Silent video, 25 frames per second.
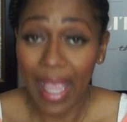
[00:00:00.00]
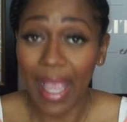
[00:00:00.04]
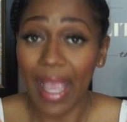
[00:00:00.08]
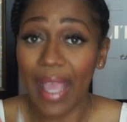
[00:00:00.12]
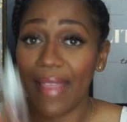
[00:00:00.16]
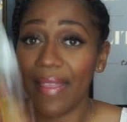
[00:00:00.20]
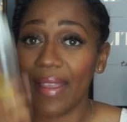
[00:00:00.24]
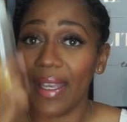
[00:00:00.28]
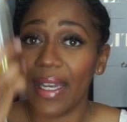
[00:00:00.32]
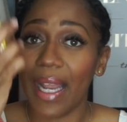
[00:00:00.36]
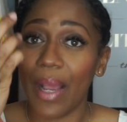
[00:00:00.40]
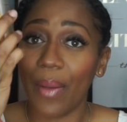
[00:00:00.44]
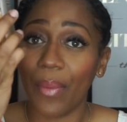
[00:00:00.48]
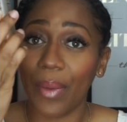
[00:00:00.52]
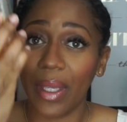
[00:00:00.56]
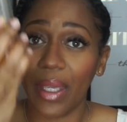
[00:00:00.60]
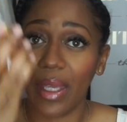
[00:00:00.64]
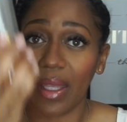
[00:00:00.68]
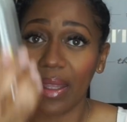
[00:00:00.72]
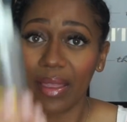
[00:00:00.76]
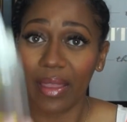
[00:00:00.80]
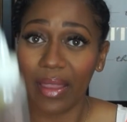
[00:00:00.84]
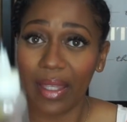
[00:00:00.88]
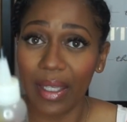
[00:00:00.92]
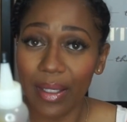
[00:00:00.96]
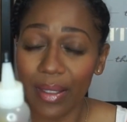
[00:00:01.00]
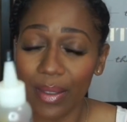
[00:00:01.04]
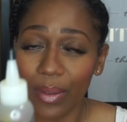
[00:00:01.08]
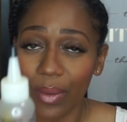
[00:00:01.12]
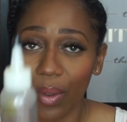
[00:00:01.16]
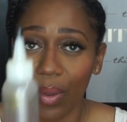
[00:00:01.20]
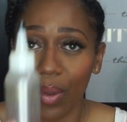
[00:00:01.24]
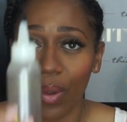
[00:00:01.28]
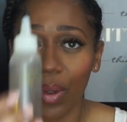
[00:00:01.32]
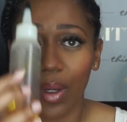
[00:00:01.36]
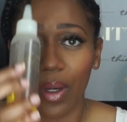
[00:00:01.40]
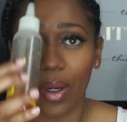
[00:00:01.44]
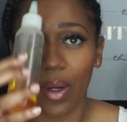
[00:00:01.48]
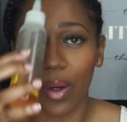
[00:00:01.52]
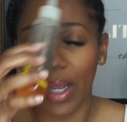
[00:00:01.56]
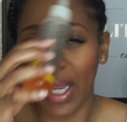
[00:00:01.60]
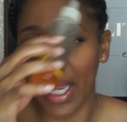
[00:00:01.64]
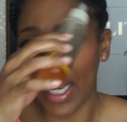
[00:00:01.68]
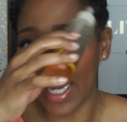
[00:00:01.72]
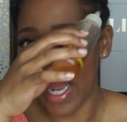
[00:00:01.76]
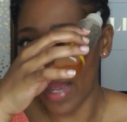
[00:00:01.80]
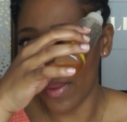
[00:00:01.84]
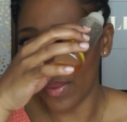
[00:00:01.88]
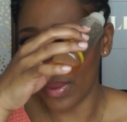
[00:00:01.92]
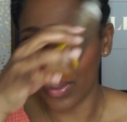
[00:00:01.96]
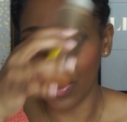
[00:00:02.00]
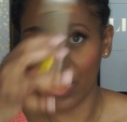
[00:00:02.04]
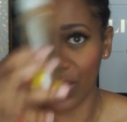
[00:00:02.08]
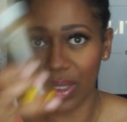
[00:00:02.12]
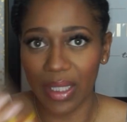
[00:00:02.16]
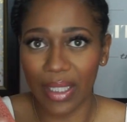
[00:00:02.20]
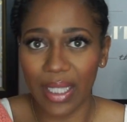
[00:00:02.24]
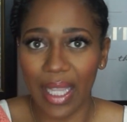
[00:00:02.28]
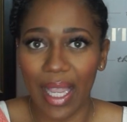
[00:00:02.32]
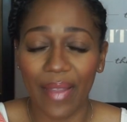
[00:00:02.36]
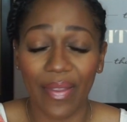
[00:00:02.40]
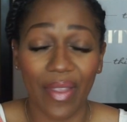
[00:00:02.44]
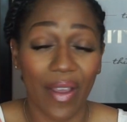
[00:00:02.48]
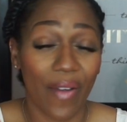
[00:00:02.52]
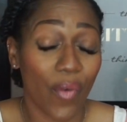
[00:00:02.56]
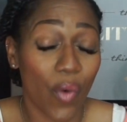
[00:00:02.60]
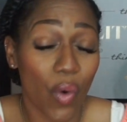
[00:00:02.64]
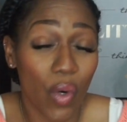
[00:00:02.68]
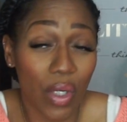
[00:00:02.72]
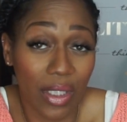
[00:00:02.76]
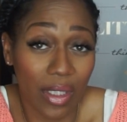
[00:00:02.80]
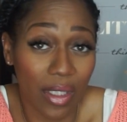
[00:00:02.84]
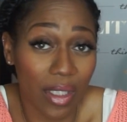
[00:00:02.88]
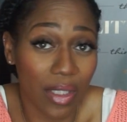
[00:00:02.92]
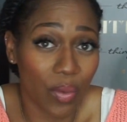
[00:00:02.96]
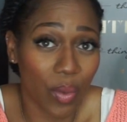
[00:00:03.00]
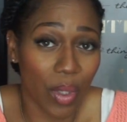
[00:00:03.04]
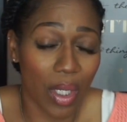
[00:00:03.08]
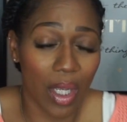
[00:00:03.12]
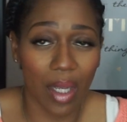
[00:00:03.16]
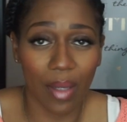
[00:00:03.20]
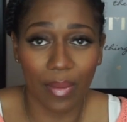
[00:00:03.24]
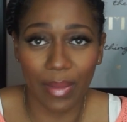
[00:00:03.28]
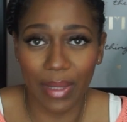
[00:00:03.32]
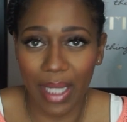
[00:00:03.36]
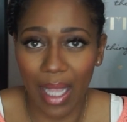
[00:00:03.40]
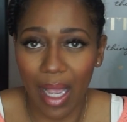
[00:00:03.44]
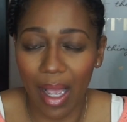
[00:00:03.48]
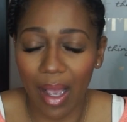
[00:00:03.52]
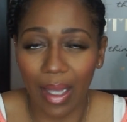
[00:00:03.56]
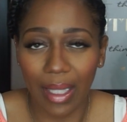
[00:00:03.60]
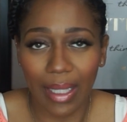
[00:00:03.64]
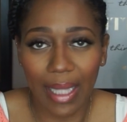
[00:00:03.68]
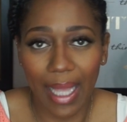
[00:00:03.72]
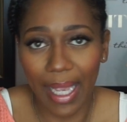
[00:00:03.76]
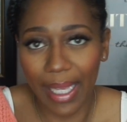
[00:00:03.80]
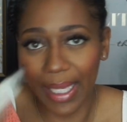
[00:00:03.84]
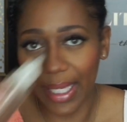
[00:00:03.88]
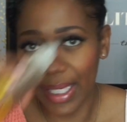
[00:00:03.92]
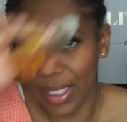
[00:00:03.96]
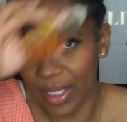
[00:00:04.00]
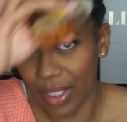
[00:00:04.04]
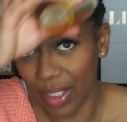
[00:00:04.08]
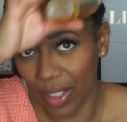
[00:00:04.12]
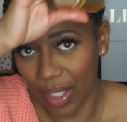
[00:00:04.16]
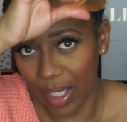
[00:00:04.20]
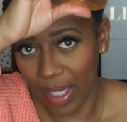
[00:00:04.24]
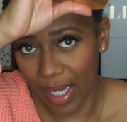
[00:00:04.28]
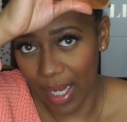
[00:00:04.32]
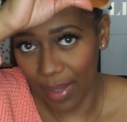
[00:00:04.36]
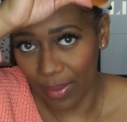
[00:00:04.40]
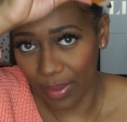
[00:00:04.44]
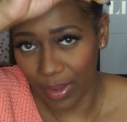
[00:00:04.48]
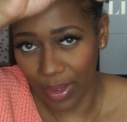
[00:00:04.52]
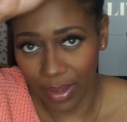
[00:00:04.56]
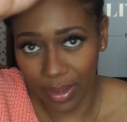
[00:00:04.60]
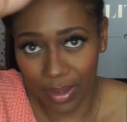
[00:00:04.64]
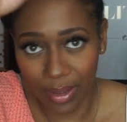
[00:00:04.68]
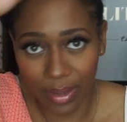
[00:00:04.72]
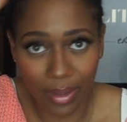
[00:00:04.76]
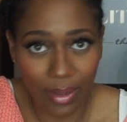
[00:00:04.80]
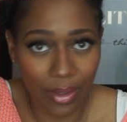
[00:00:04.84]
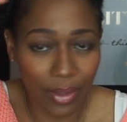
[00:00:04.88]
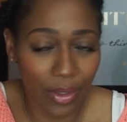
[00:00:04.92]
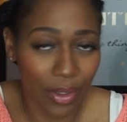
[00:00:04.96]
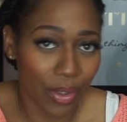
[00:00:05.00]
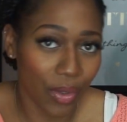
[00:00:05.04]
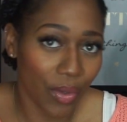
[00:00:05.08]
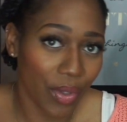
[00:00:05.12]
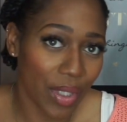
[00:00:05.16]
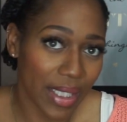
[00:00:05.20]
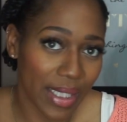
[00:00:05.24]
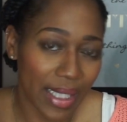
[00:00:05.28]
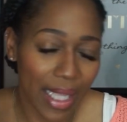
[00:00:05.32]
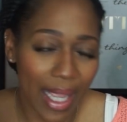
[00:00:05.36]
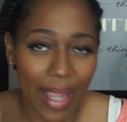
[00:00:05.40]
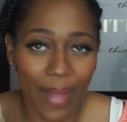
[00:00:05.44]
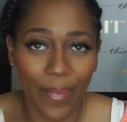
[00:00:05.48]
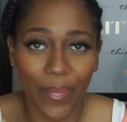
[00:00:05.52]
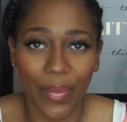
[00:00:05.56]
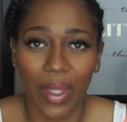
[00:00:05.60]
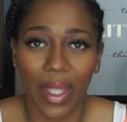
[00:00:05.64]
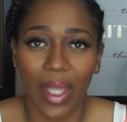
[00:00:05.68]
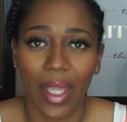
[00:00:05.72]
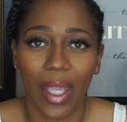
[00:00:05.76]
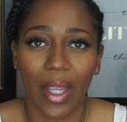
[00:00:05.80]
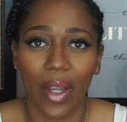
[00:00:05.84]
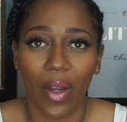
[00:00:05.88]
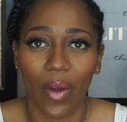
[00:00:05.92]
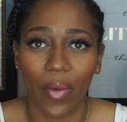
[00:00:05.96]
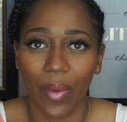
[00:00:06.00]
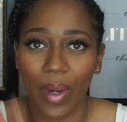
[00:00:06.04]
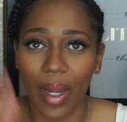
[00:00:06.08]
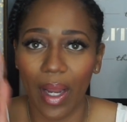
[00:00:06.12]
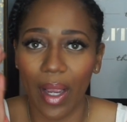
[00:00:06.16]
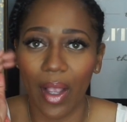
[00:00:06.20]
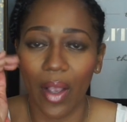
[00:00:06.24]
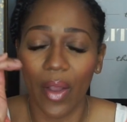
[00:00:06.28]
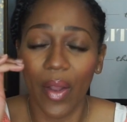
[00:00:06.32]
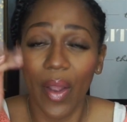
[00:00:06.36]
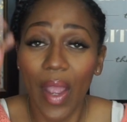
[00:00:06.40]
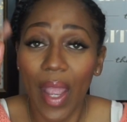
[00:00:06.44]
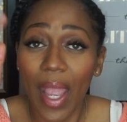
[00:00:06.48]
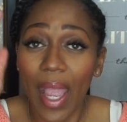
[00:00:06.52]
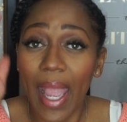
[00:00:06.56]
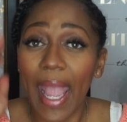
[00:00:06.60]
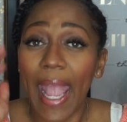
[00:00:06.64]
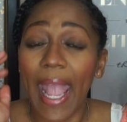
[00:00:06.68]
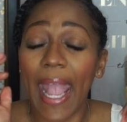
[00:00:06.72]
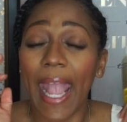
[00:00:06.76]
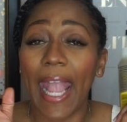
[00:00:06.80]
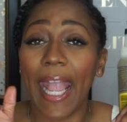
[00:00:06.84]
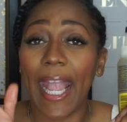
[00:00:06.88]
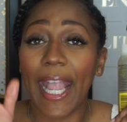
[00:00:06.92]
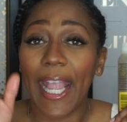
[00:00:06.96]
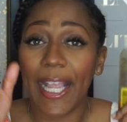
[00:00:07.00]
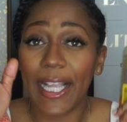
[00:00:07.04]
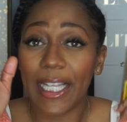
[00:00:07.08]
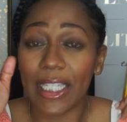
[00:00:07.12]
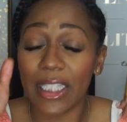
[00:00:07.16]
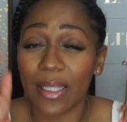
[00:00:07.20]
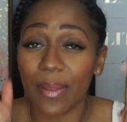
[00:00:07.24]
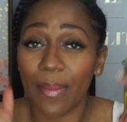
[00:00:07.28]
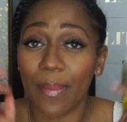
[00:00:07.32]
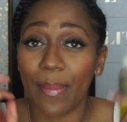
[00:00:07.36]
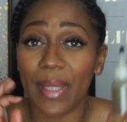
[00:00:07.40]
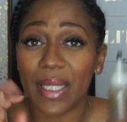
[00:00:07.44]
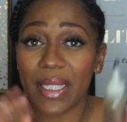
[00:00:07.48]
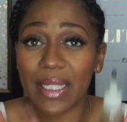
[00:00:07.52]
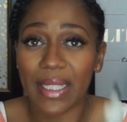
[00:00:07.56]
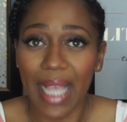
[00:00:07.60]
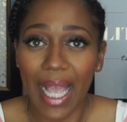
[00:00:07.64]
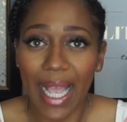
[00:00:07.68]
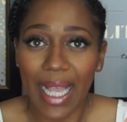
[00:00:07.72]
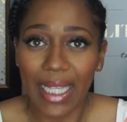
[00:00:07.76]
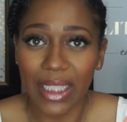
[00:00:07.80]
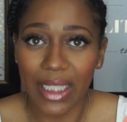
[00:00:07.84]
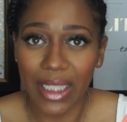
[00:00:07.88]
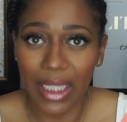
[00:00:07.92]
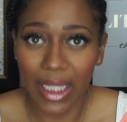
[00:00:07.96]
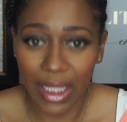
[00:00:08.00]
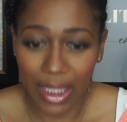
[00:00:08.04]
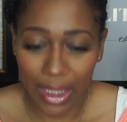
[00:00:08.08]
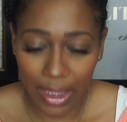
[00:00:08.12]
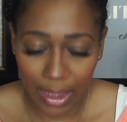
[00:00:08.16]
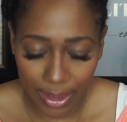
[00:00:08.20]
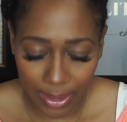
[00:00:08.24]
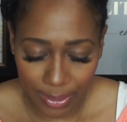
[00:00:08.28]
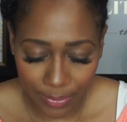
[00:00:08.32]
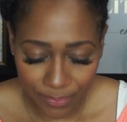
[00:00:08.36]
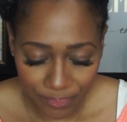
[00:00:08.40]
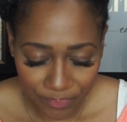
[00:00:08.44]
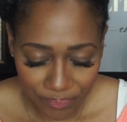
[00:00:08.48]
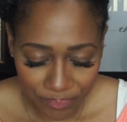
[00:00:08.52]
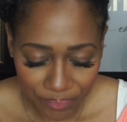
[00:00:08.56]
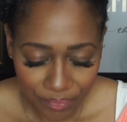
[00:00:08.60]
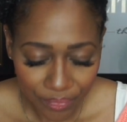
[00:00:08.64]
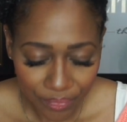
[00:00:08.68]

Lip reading: And then I would get this oil and I would do the same. Of course, this one comes out a lot easier, and I would just do the same thing around and massage it in.